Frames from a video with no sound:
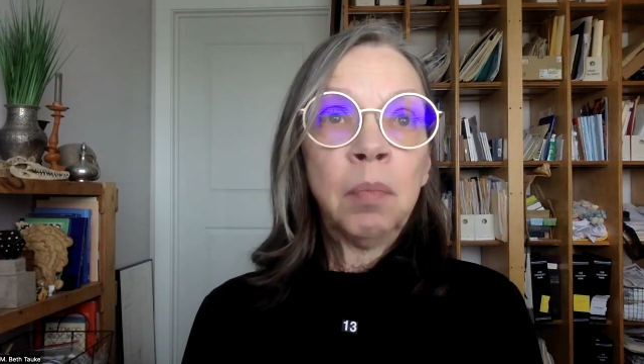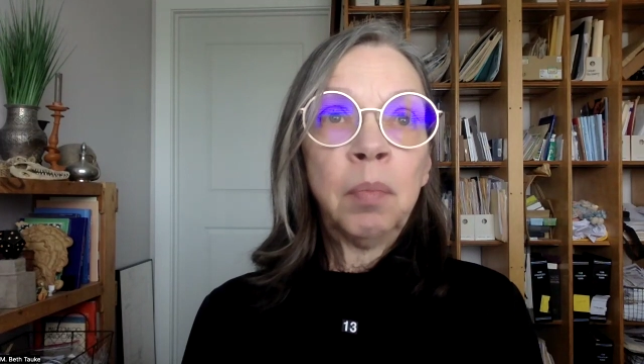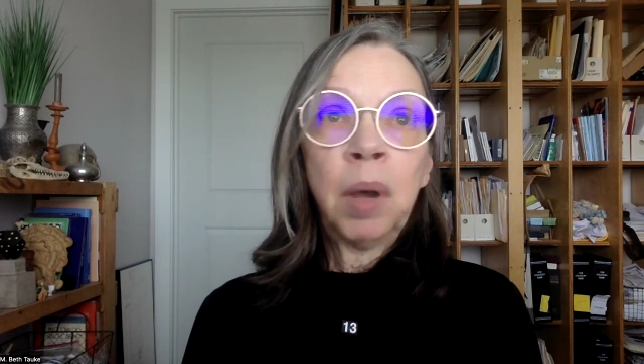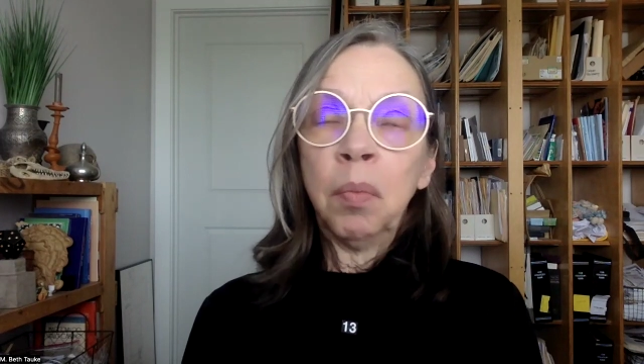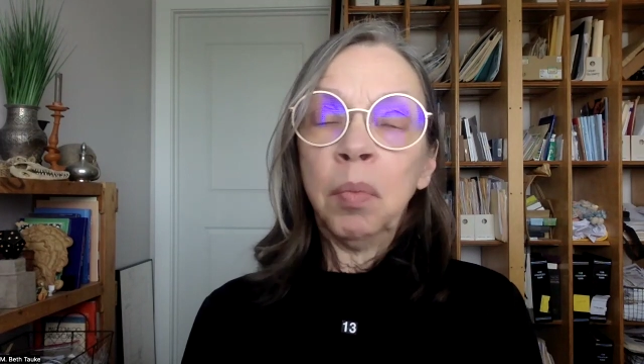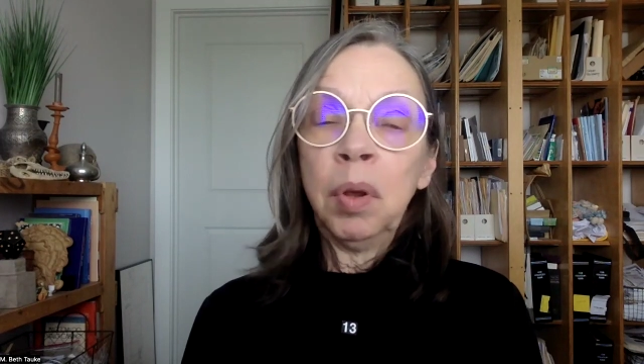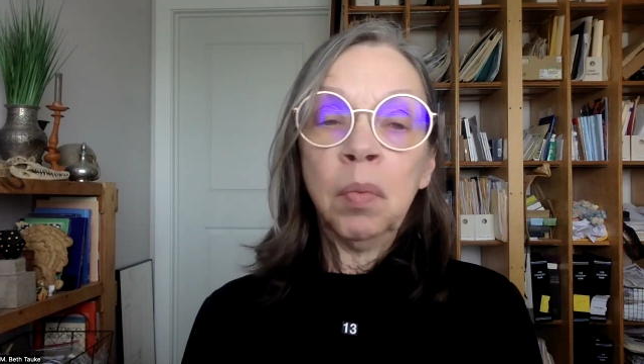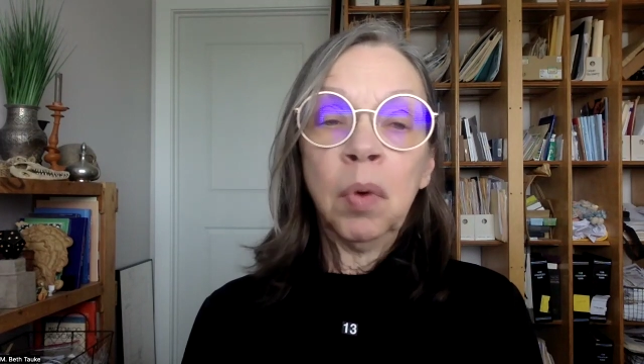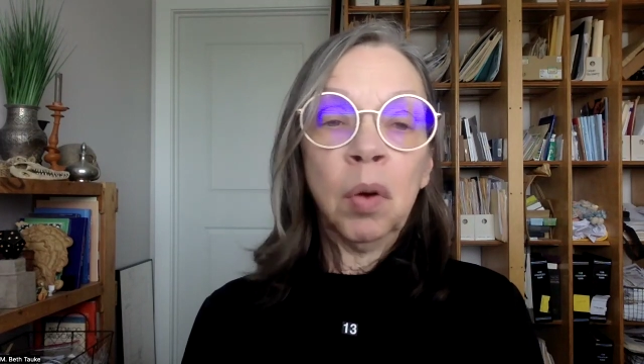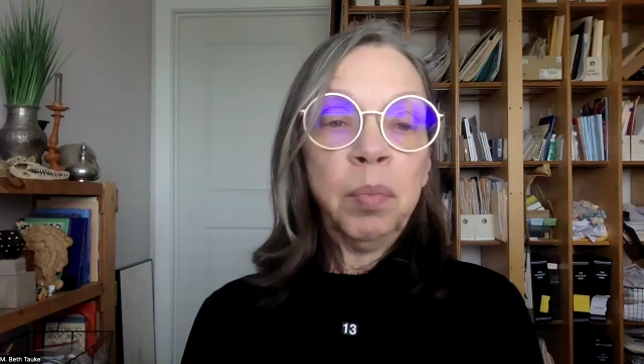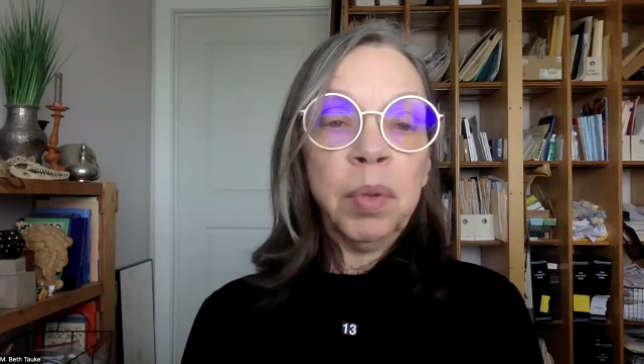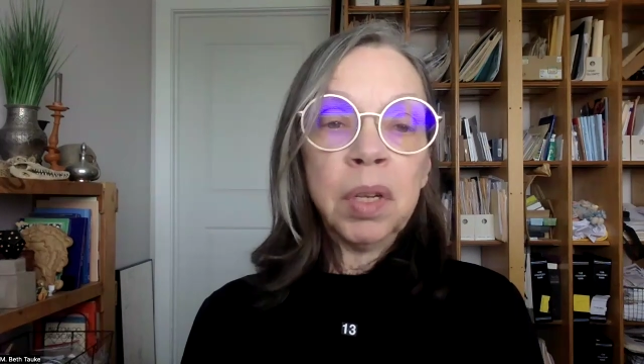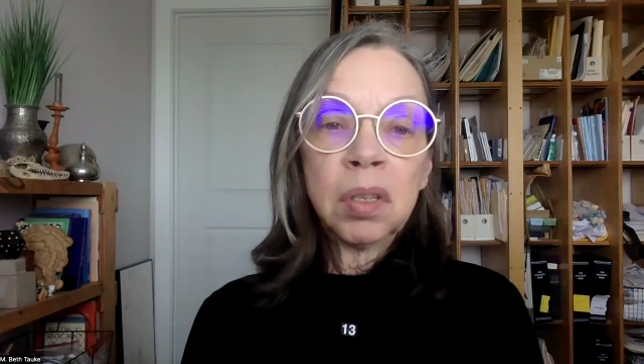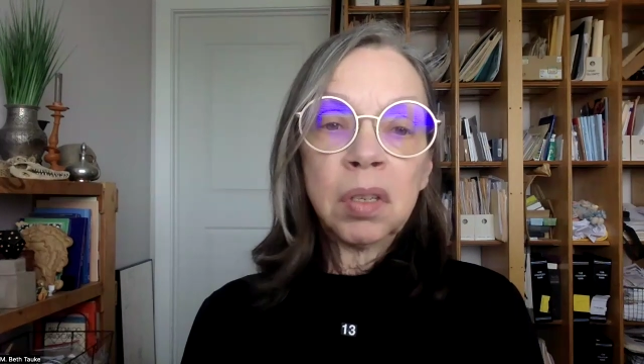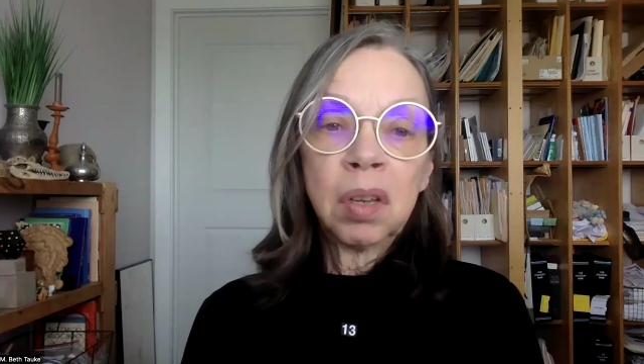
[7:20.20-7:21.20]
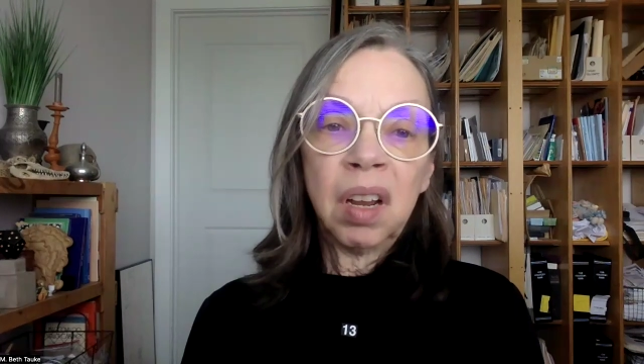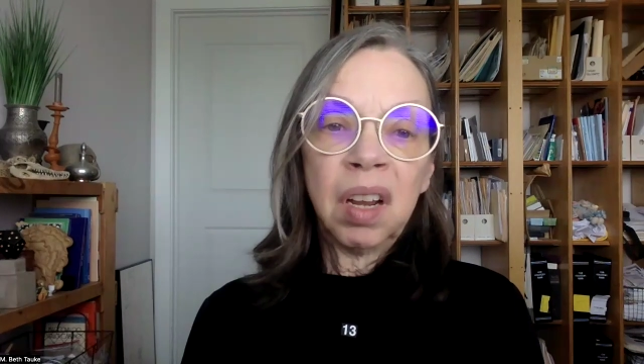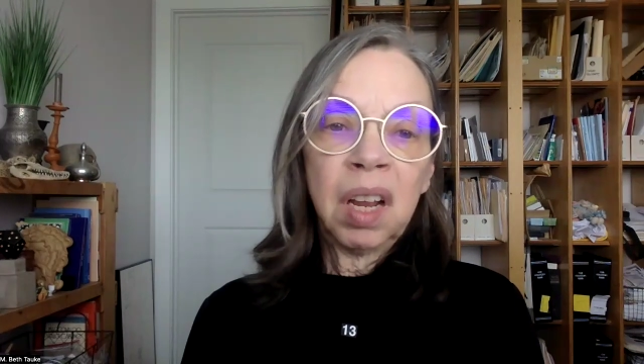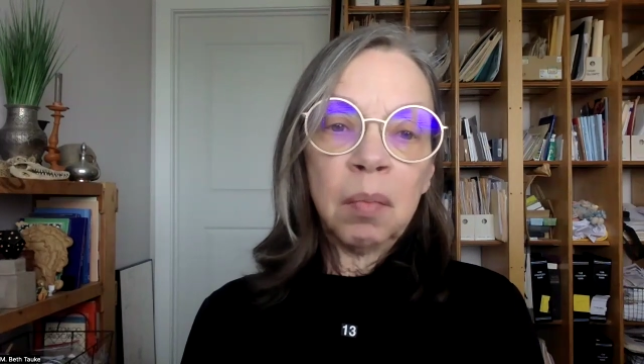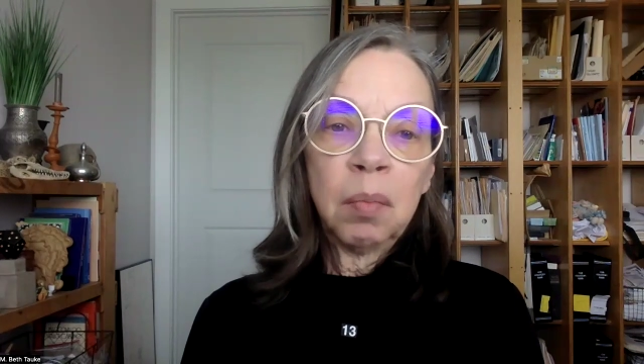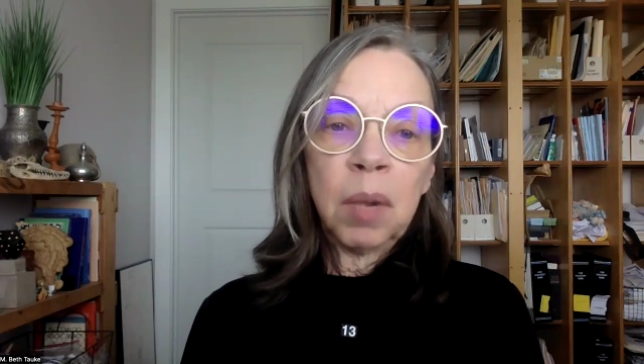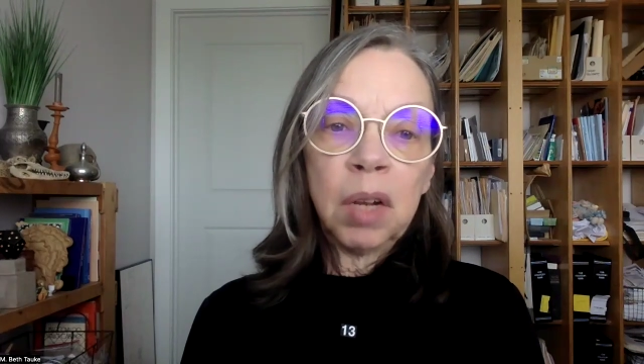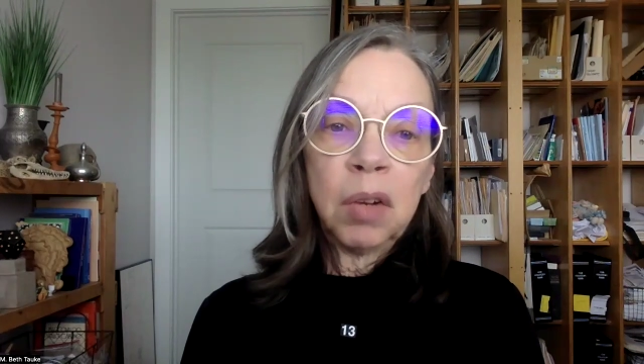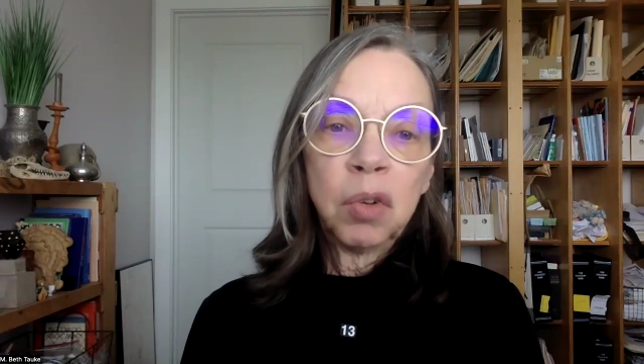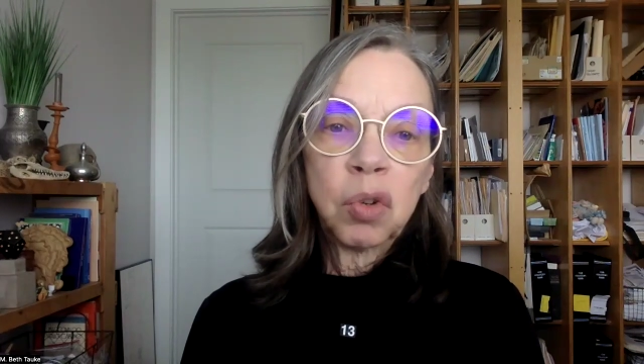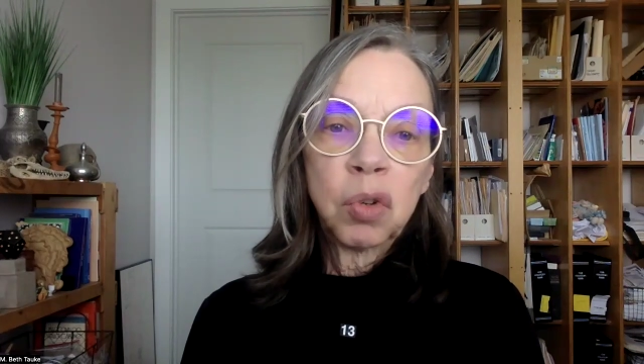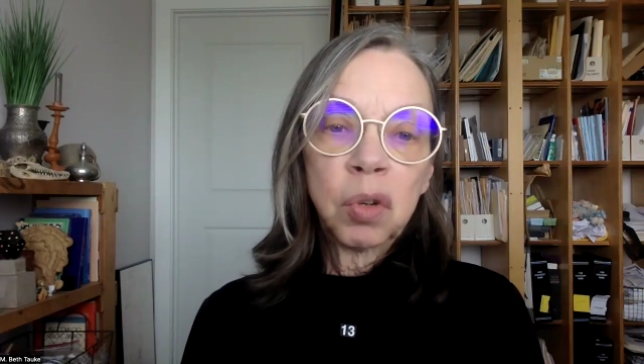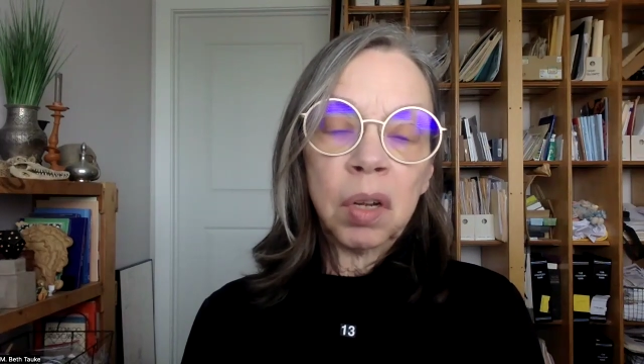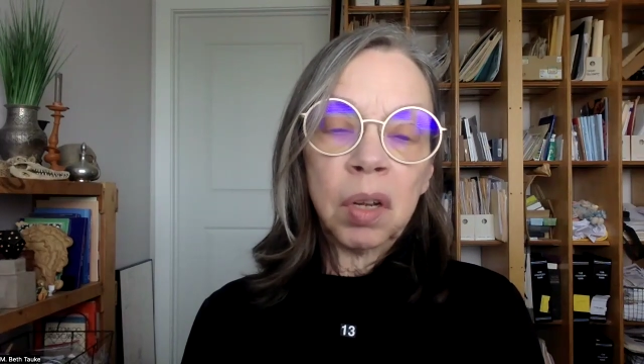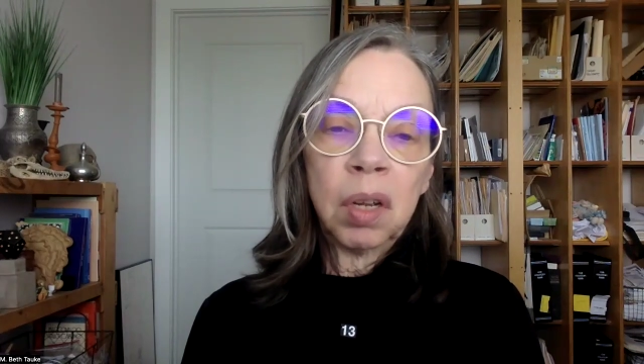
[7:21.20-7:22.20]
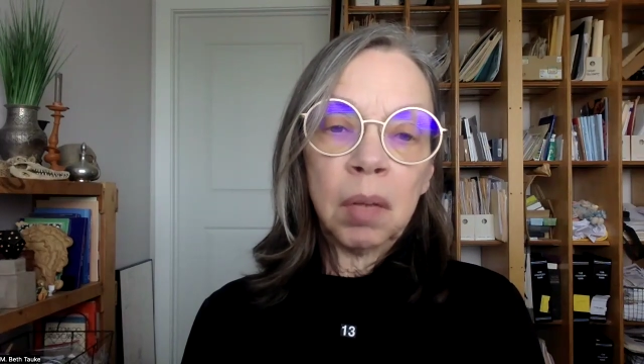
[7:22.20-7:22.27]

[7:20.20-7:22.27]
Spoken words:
But we won't be assigning much.